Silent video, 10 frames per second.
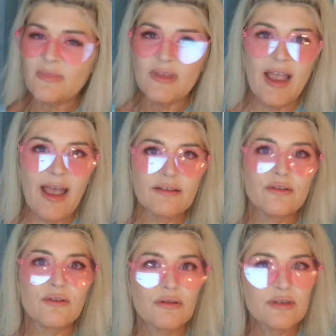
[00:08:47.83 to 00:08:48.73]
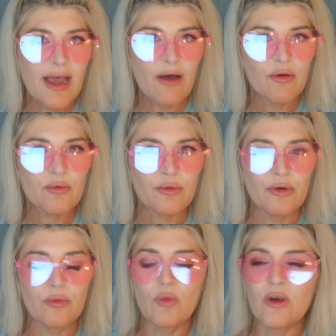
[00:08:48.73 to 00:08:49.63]
has her own tower
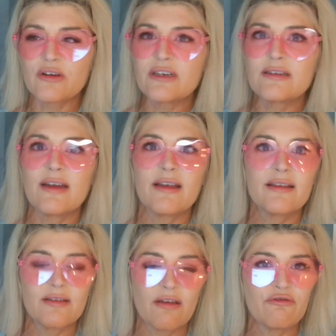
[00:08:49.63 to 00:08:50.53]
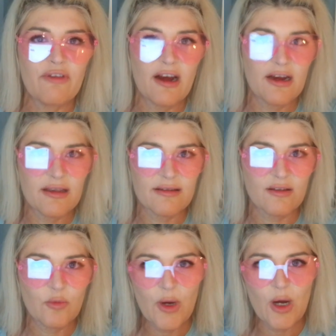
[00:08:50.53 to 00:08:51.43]
room where she does various
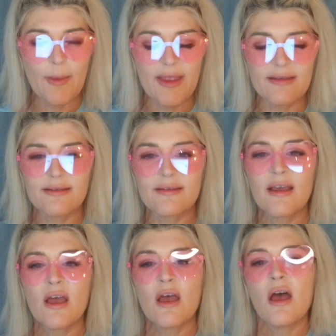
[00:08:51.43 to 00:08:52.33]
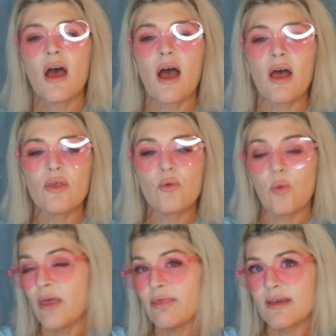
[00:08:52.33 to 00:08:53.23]
experiments. The
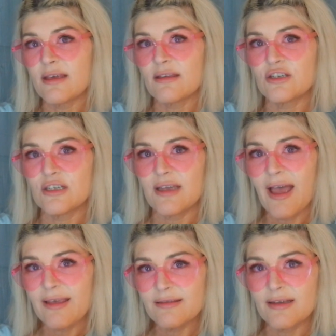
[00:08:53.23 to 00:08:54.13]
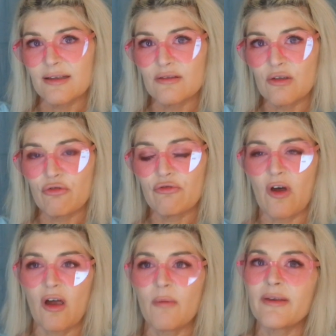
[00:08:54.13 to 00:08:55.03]
one thing that she has done so
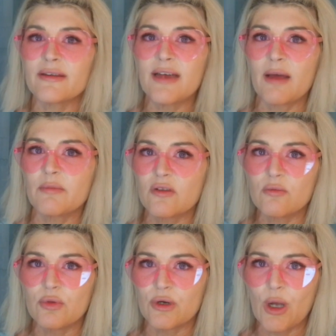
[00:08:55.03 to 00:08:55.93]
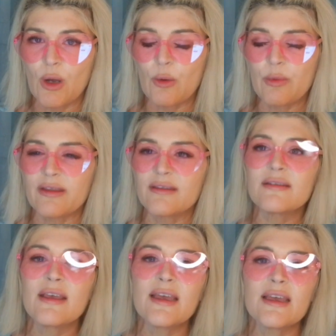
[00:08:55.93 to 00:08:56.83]
far by the time this book
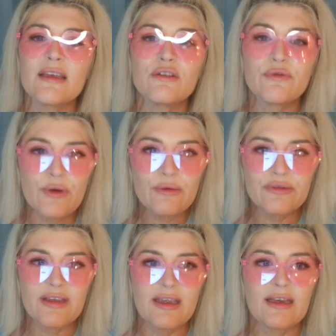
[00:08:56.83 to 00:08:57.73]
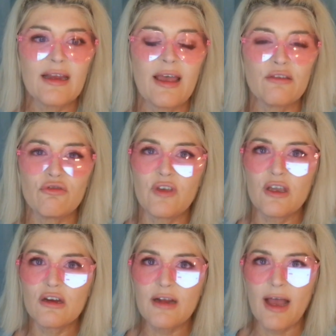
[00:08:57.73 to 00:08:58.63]
opens is Focine has
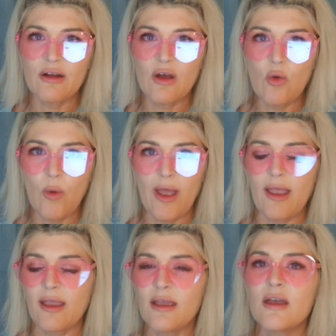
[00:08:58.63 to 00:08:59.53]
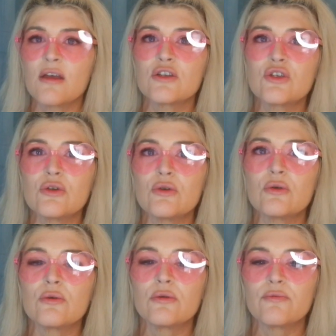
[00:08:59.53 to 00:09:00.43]
figured out a way
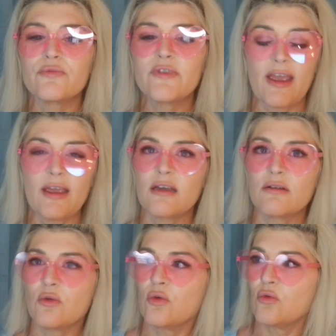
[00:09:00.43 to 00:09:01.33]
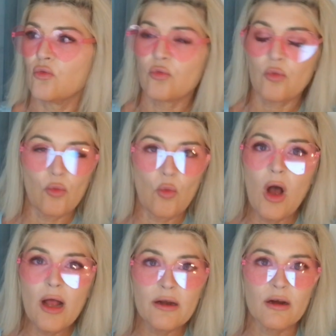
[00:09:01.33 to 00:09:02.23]
to take
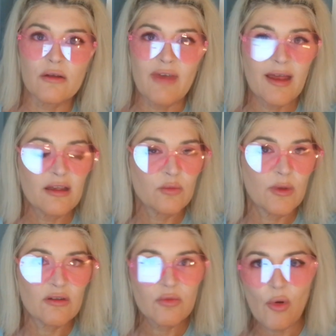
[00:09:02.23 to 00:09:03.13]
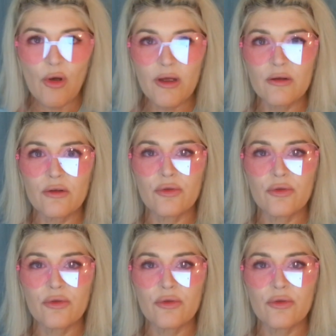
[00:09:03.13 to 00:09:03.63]
water that has been spoiled